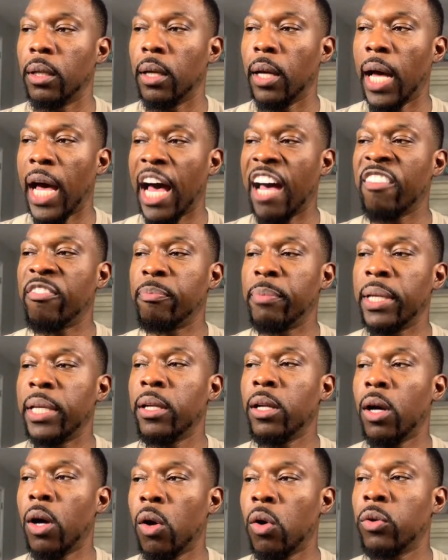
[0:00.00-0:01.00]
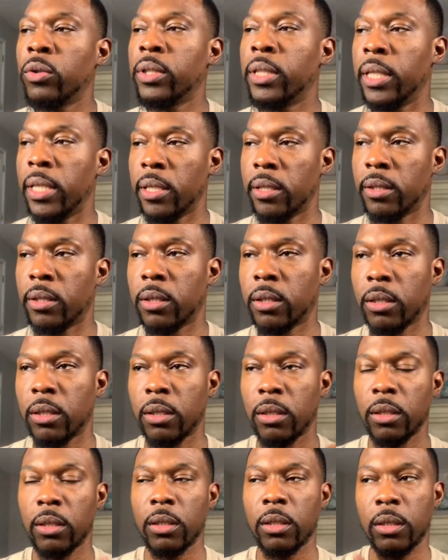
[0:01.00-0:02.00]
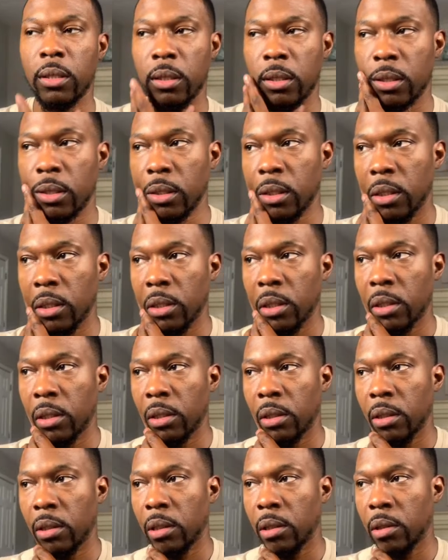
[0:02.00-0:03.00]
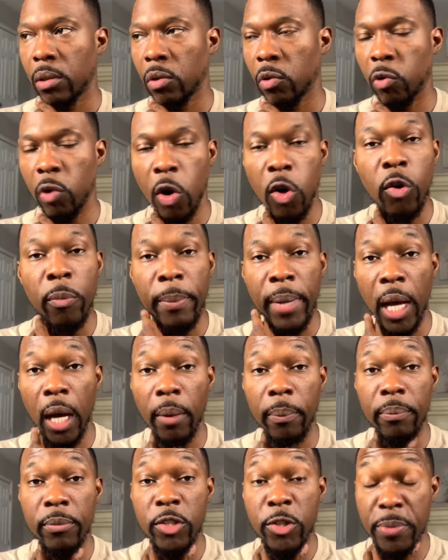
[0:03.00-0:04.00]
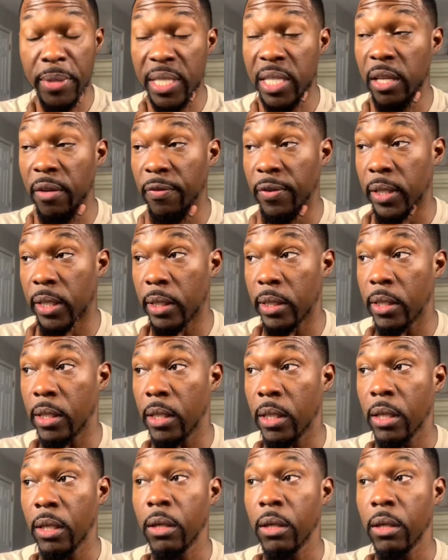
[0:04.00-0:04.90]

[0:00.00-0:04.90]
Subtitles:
I've been on this roadmap specifically